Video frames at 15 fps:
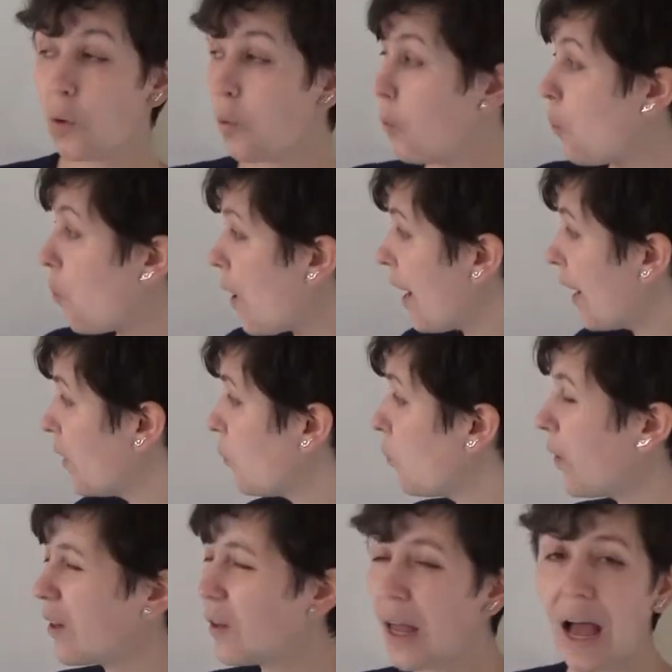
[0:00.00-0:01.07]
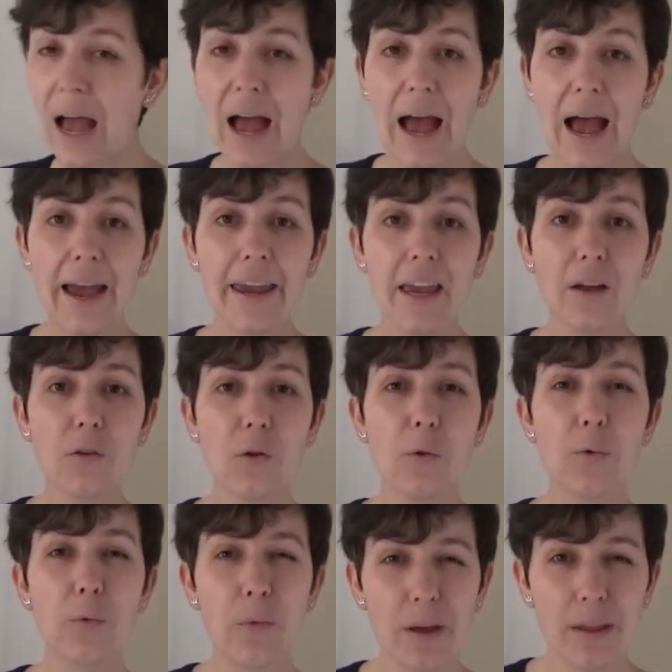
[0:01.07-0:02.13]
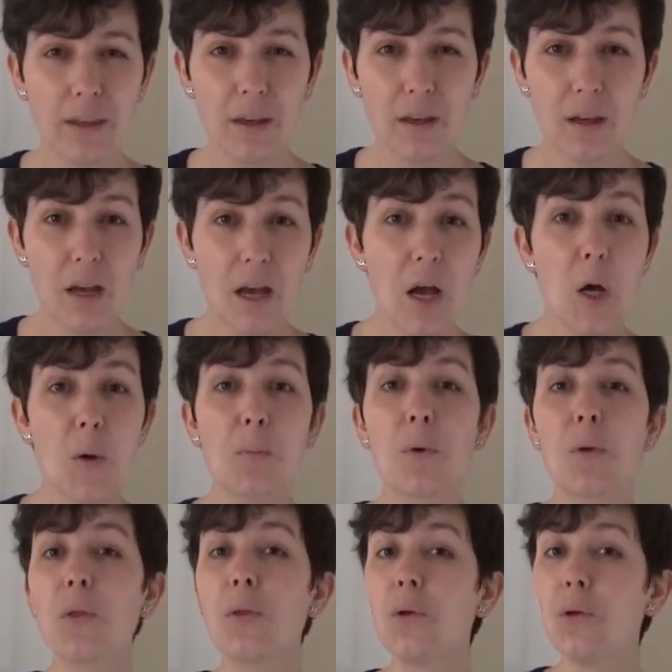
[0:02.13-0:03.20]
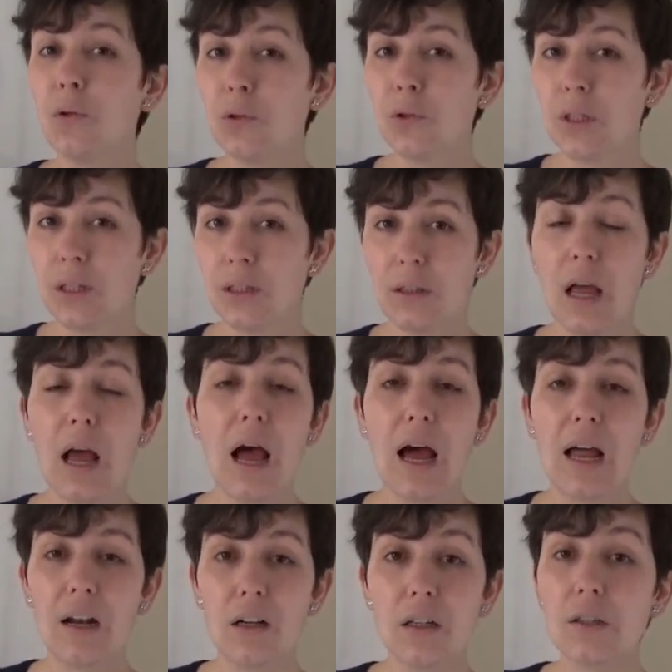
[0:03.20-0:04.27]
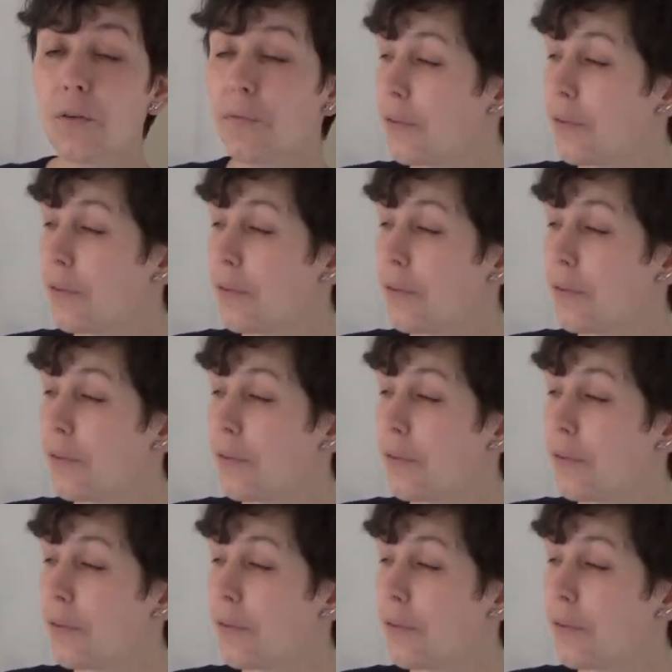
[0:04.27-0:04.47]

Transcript: While when I am already producing a lot of